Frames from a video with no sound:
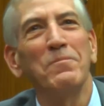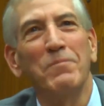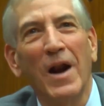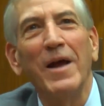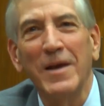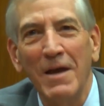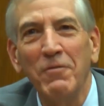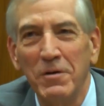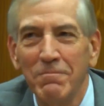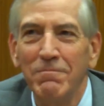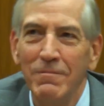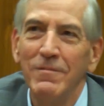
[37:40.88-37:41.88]
I gave
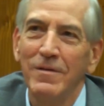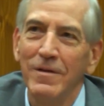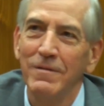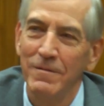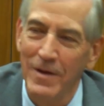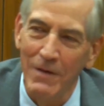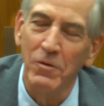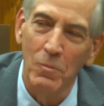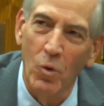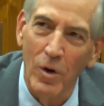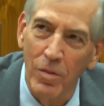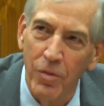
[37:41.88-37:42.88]
it
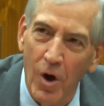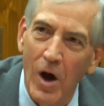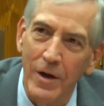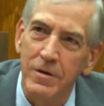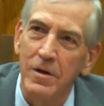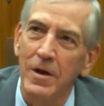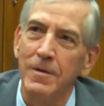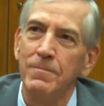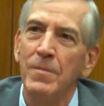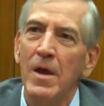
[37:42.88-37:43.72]
more thought, and